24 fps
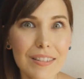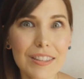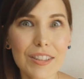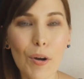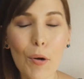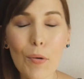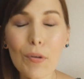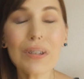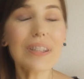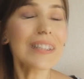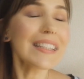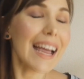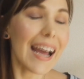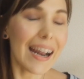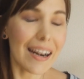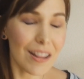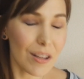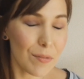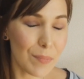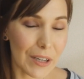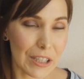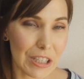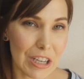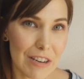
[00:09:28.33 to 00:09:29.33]
totally out
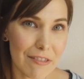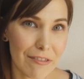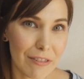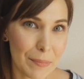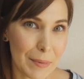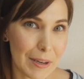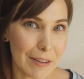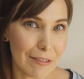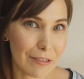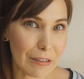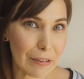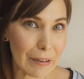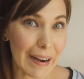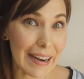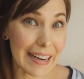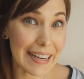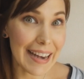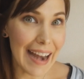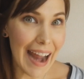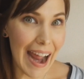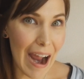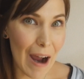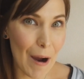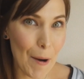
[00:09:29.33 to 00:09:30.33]
of the budget for me for right
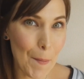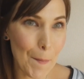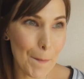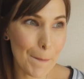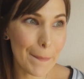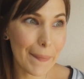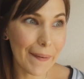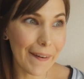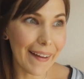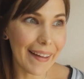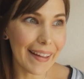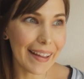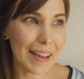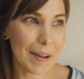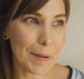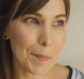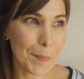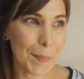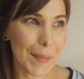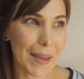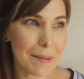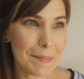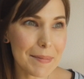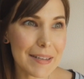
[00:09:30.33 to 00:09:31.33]
now, but
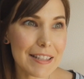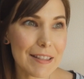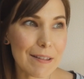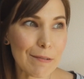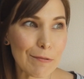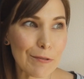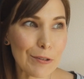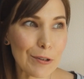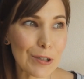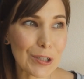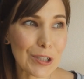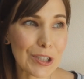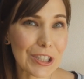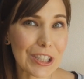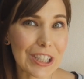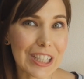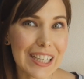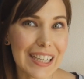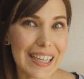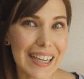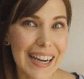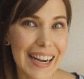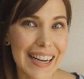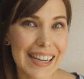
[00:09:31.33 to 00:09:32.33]
maybe in the
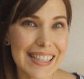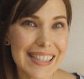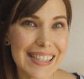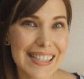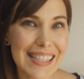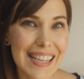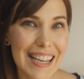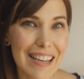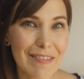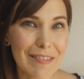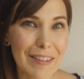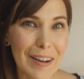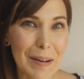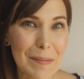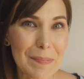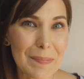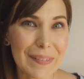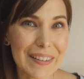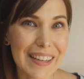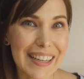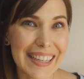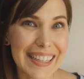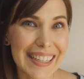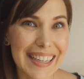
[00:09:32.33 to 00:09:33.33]
future I could save up
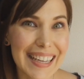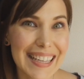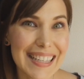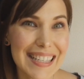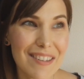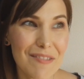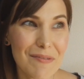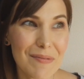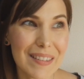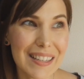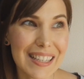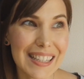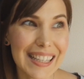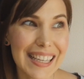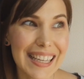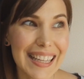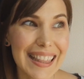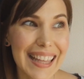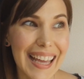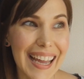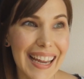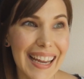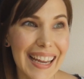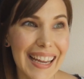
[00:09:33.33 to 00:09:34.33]
and get something
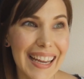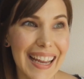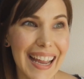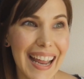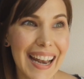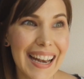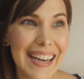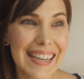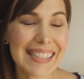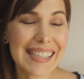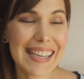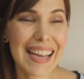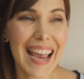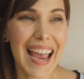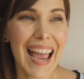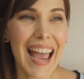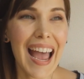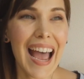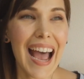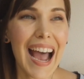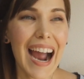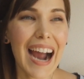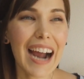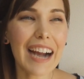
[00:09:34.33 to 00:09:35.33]
like that. And
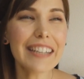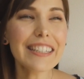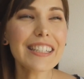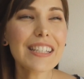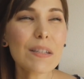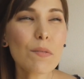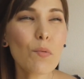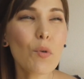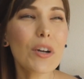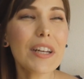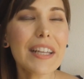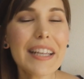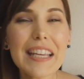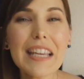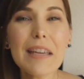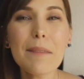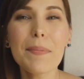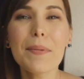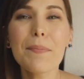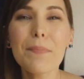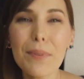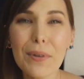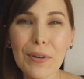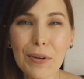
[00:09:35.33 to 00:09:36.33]
I just want to
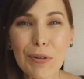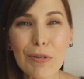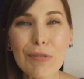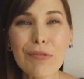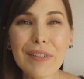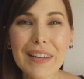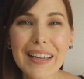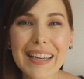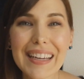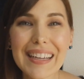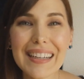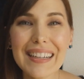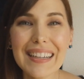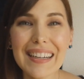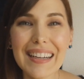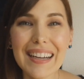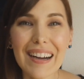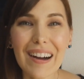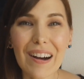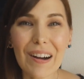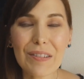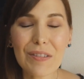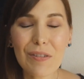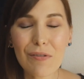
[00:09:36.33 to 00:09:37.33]
keep improving
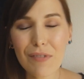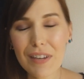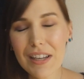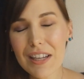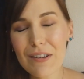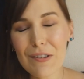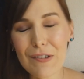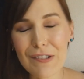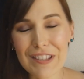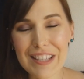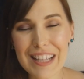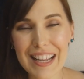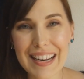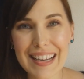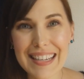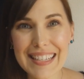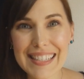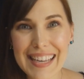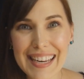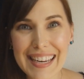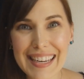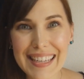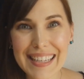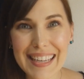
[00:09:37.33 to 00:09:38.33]
the videos that I
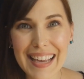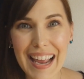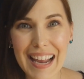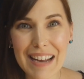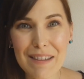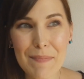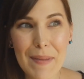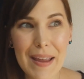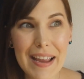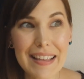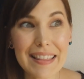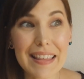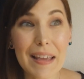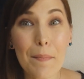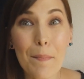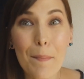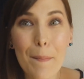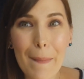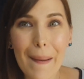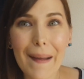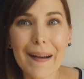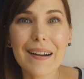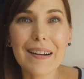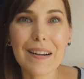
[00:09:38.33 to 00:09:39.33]
take and make
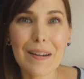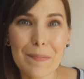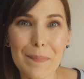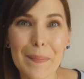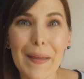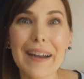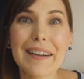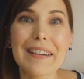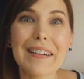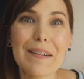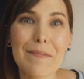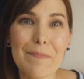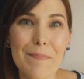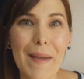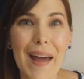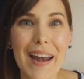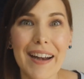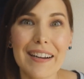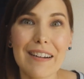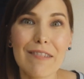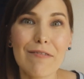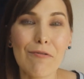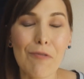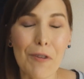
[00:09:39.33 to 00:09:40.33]
them better and better and
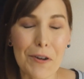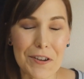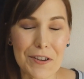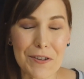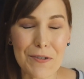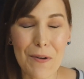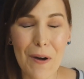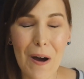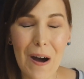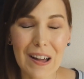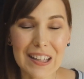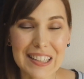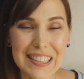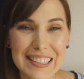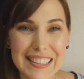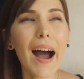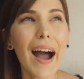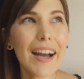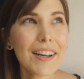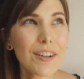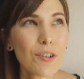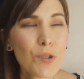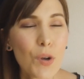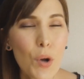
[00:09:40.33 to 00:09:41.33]
better for you all.
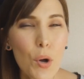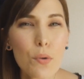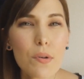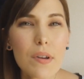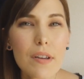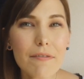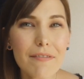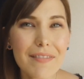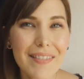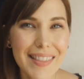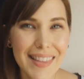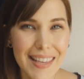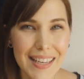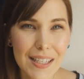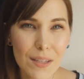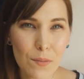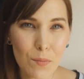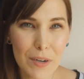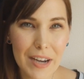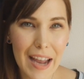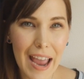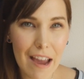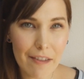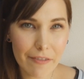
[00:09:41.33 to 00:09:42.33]
I don't know if
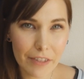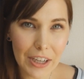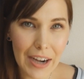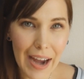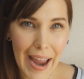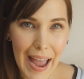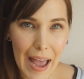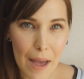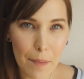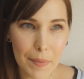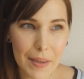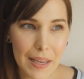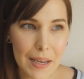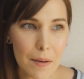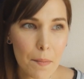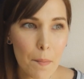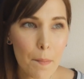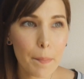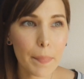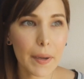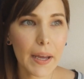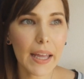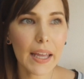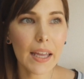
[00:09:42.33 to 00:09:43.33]
this would ever
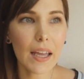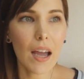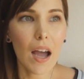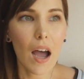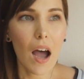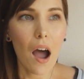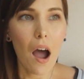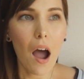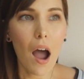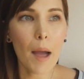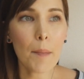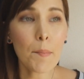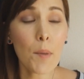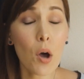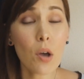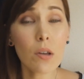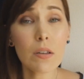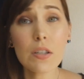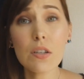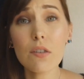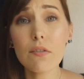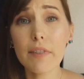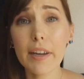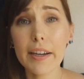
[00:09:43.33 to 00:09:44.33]
happen, but I'm
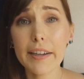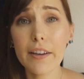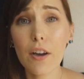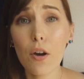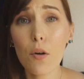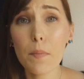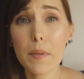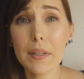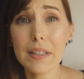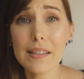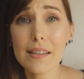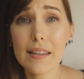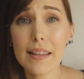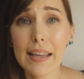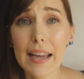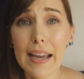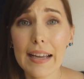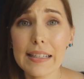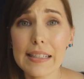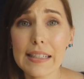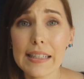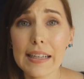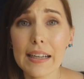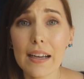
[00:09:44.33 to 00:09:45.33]
also very open to the
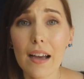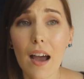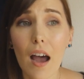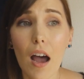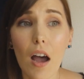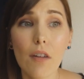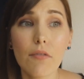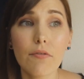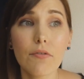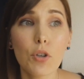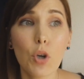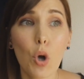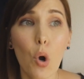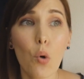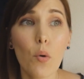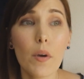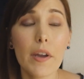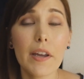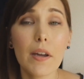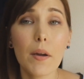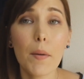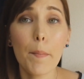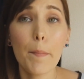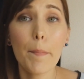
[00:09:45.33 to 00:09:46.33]
idea of
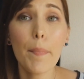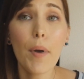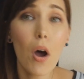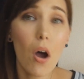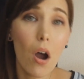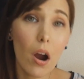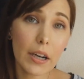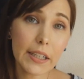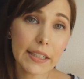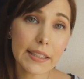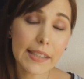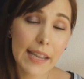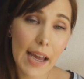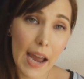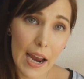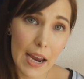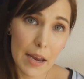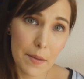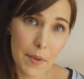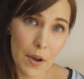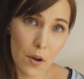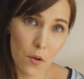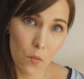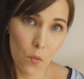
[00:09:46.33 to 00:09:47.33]
going
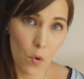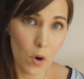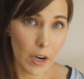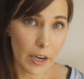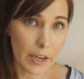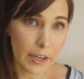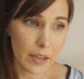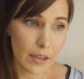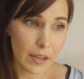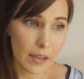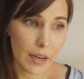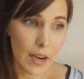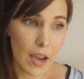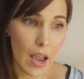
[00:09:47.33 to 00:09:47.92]
part-time at work